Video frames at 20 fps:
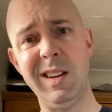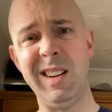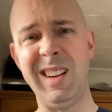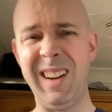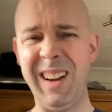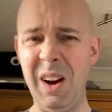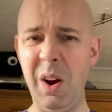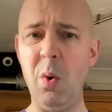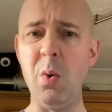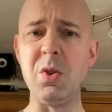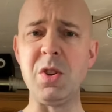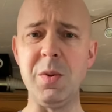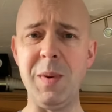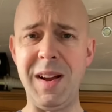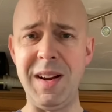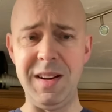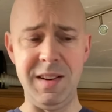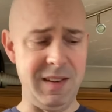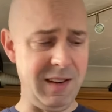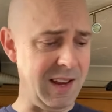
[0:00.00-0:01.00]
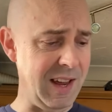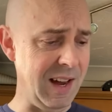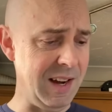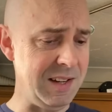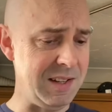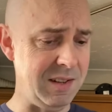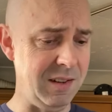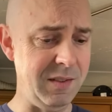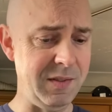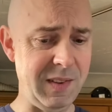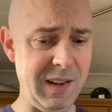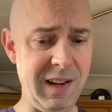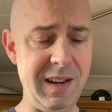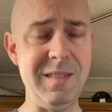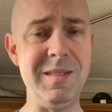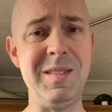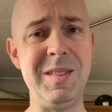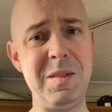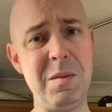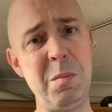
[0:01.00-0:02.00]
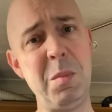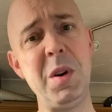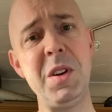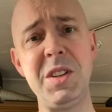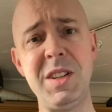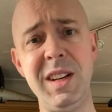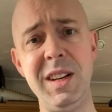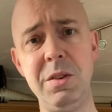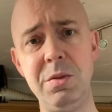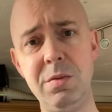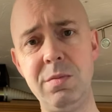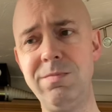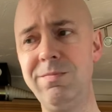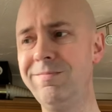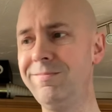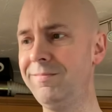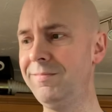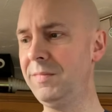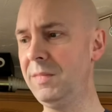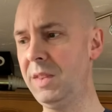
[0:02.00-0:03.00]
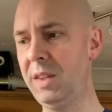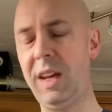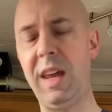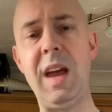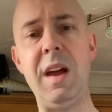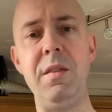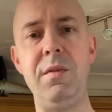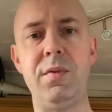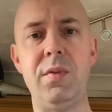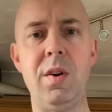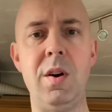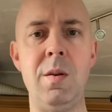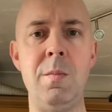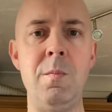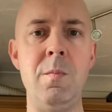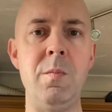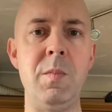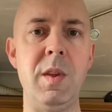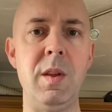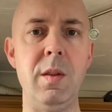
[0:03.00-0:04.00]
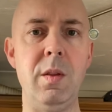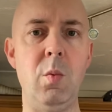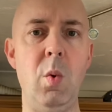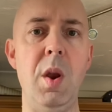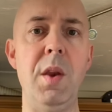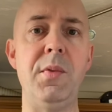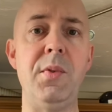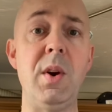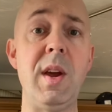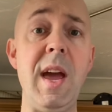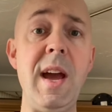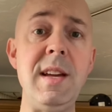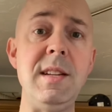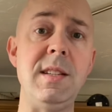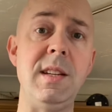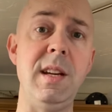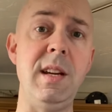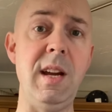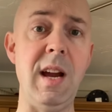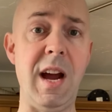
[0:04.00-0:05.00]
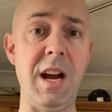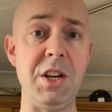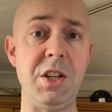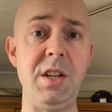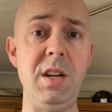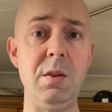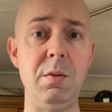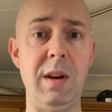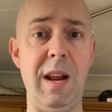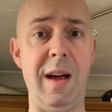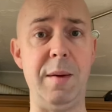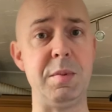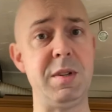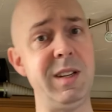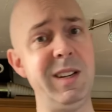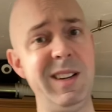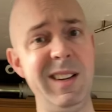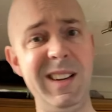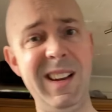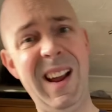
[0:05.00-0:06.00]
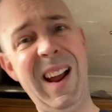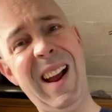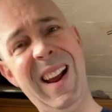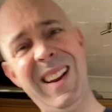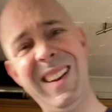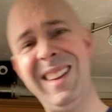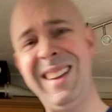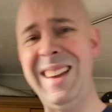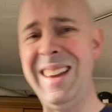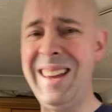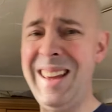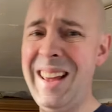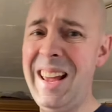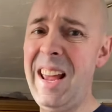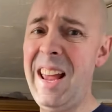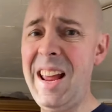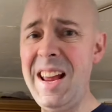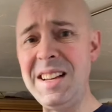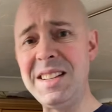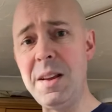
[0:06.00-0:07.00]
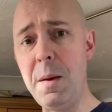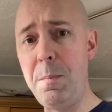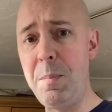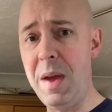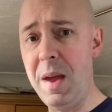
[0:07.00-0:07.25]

Also added the case of that my shield came from the wonderful Casey at Shield Labs, and it's a bit